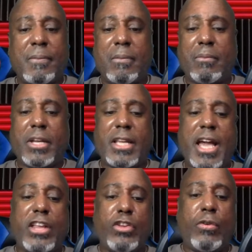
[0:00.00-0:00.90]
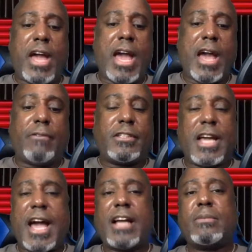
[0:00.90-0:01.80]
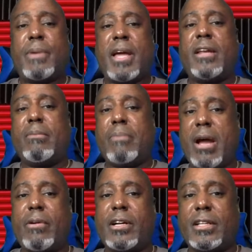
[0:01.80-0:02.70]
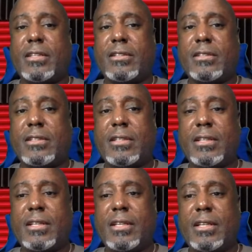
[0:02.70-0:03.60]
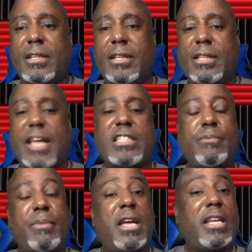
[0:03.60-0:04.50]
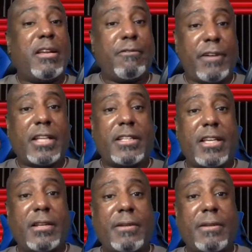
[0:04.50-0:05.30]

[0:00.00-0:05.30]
but yet you have tax-paying Americans that's being evicted,